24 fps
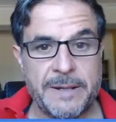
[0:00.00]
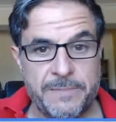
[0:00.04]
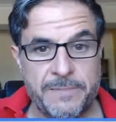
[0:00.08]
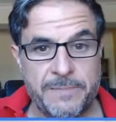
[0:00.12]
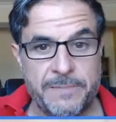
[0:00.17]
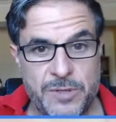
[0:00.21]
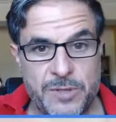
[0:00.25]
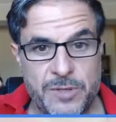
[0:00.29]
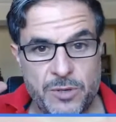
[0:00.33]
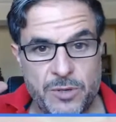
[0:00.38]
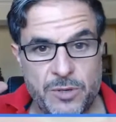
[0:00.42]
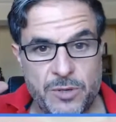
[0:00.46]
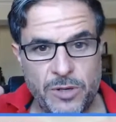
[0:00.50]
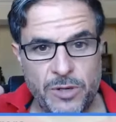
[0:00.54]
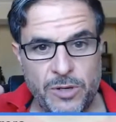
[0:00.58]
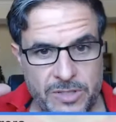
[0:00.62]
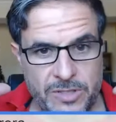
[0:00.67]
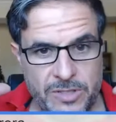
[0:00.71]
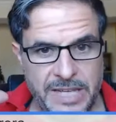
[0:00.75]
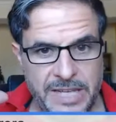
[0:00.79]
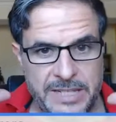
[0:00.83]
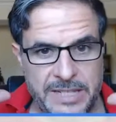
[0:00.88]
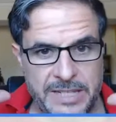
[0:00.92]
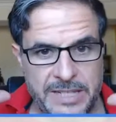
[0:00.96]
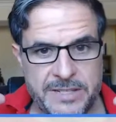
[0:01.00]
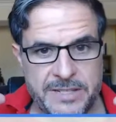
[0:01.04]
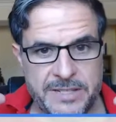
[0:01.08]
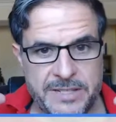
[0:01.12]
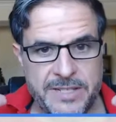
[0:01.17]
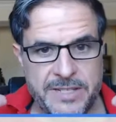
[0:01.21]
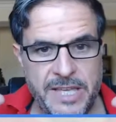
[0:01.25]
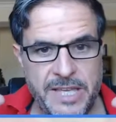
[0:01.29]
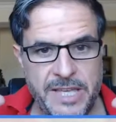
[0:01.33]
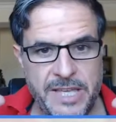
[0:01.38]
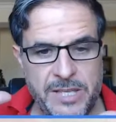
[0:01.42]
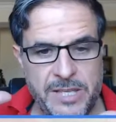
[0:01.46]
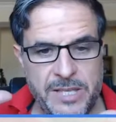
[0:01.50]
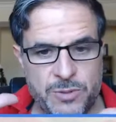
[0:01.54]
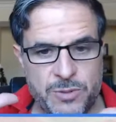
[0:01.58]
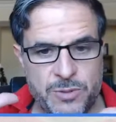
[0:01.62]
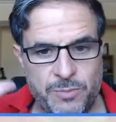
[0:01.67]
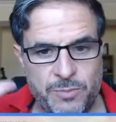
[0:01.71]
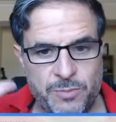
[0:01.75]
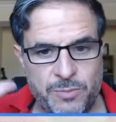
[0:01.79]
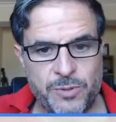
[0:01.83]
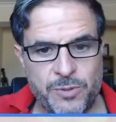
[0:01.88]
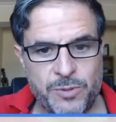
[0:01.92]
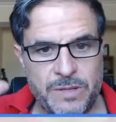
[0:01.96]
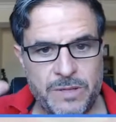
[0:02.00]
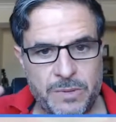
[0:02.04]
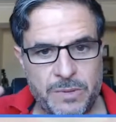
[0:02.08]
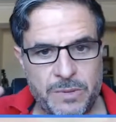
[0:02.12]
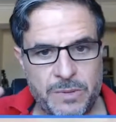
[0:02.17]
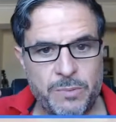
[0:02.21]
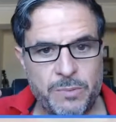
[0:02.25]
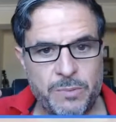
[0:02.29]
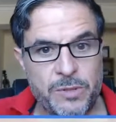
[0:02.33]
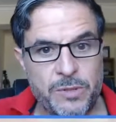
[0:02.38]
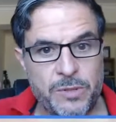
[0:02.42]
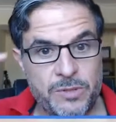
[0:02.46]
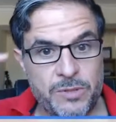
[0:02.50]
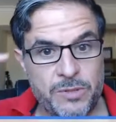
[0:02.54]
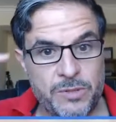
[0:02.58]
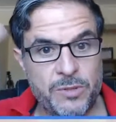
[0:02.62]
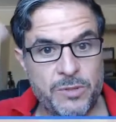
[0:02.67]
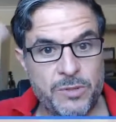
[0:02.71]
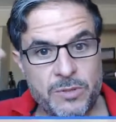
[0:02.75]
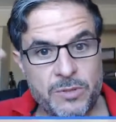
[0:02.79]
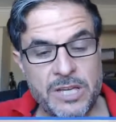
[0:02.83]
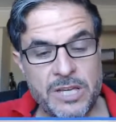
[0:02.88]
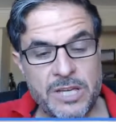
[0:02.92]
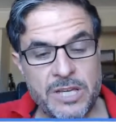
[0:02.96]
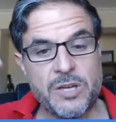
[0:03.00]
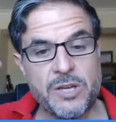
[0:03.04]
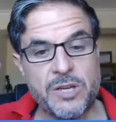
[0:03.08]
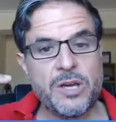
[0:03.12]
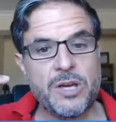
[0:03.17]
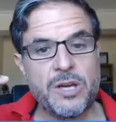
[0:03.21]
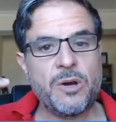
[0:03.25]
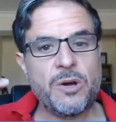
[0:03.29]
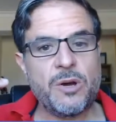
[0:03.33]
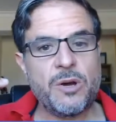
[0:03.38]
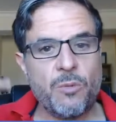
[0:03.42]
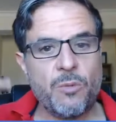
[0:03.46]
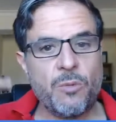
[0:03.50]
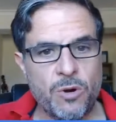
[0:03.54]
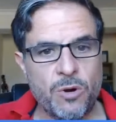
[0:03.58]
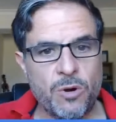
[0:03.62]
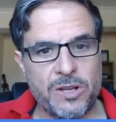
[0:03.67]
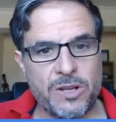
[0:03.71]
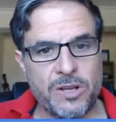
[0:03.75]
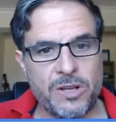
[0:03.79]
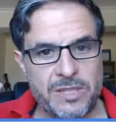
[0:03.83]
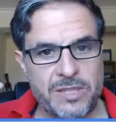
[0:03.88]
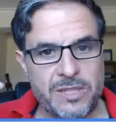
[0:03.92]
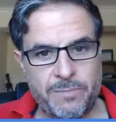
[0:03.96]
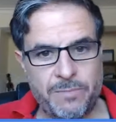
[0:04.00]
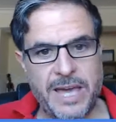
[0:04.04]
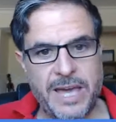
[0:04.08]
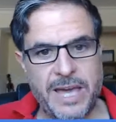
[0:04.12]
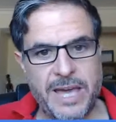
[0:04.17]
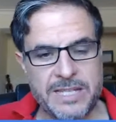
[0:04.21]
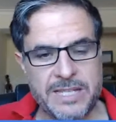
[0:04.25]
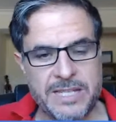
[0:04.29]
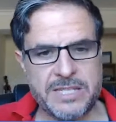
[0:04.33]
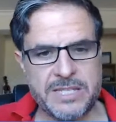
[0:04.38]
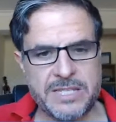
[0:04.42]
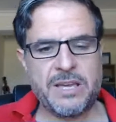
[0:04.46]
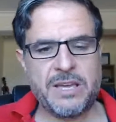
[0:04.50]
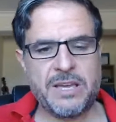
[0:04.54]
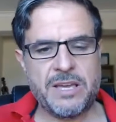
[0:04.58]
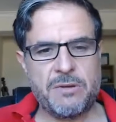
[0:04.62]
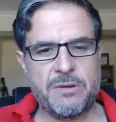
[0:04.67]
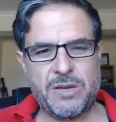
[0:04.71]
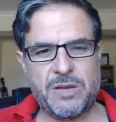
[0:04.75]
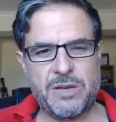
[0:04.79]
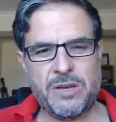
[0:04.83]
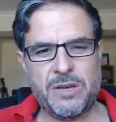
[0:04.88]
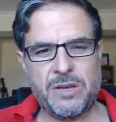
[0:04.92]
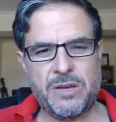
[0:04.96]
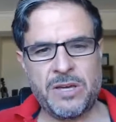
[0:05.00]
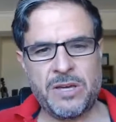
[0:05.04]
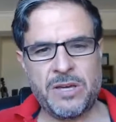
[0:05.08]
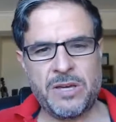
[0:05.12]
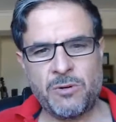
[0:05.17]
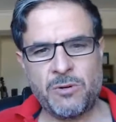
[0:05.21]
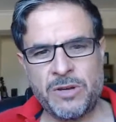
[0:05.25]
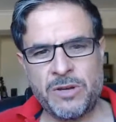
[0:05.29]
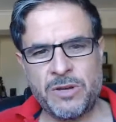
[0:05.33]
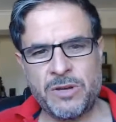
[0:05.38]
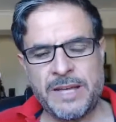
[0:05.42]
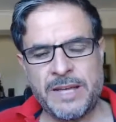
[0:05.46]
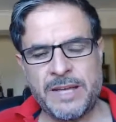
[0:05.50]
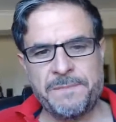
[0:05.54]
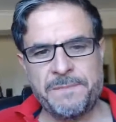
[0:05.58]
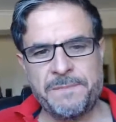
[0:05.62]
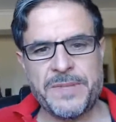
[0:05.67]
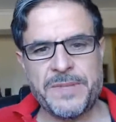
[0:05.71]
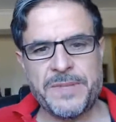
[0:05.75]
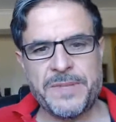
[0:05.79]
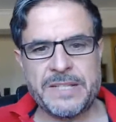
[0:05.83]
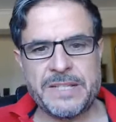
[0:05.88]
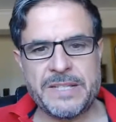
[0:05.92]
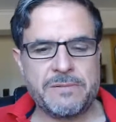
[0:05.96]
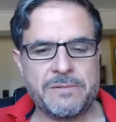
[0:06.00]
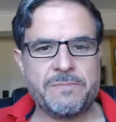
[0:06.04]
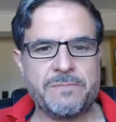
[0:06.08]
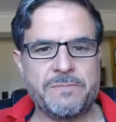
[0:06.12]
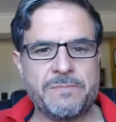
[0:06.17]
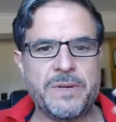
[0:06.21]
your tendency is to put the people that you work the best, that